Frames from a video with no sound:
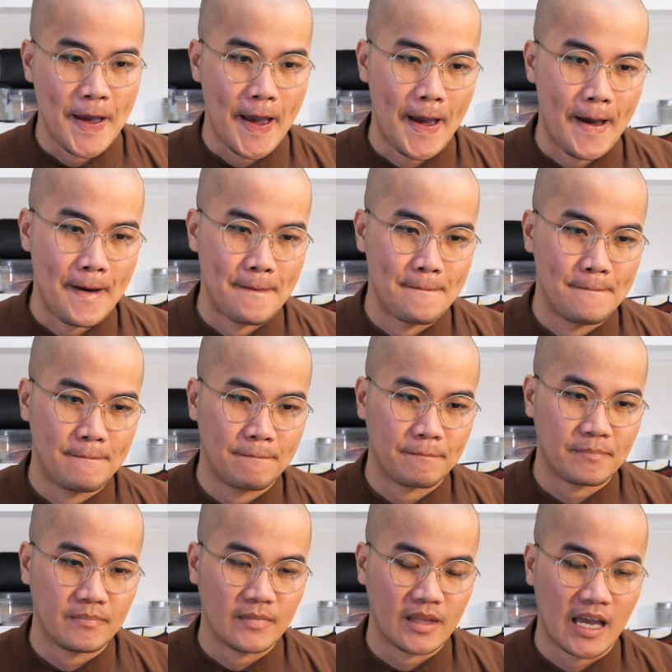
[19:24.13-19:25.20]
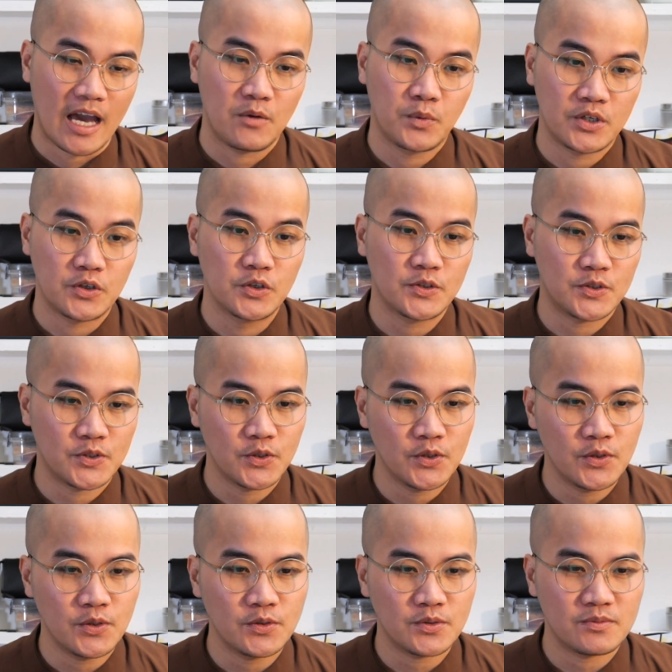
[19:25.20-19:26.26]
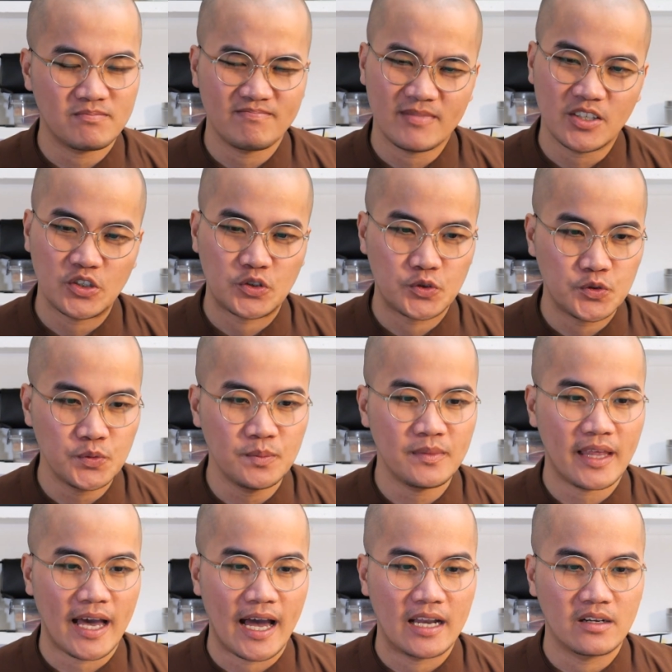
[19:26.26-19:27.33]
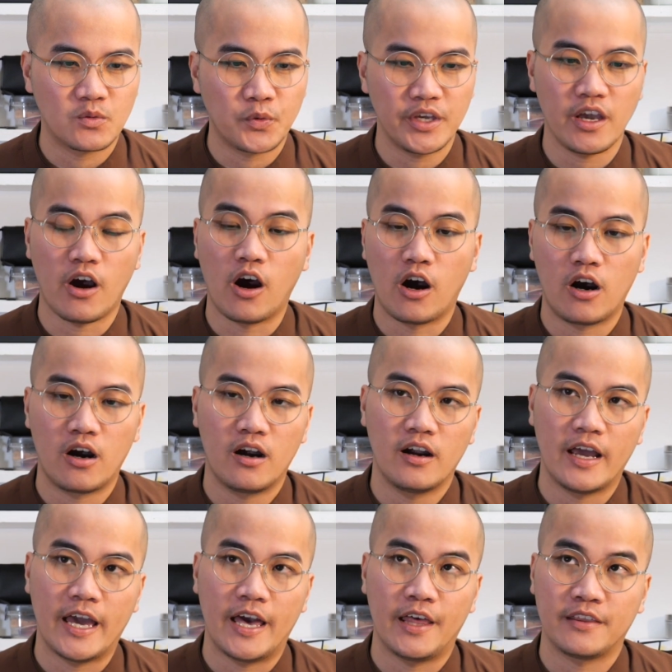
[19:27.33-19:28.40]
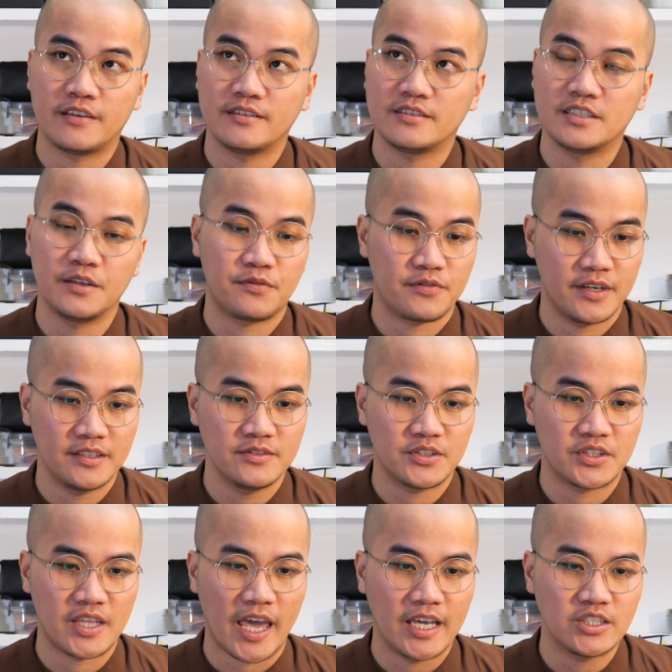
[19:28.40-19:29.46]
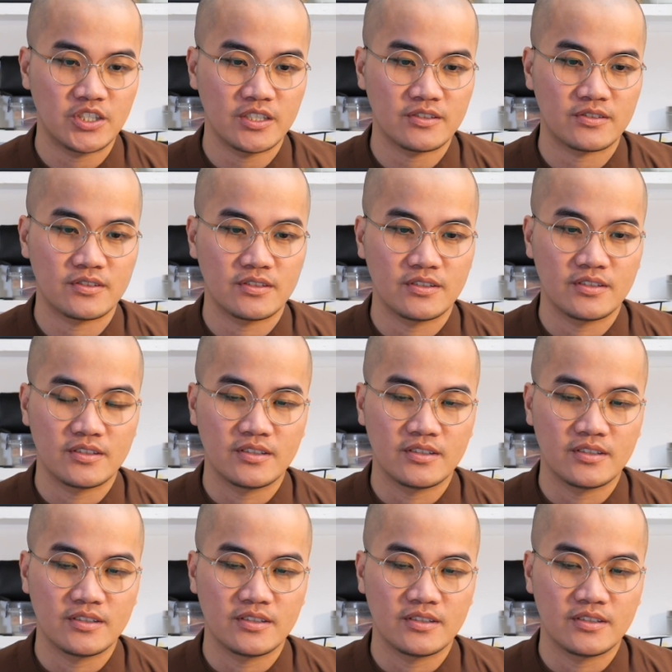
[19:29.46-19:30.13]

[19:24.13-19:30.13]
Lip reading: I would also assume that we are at different stages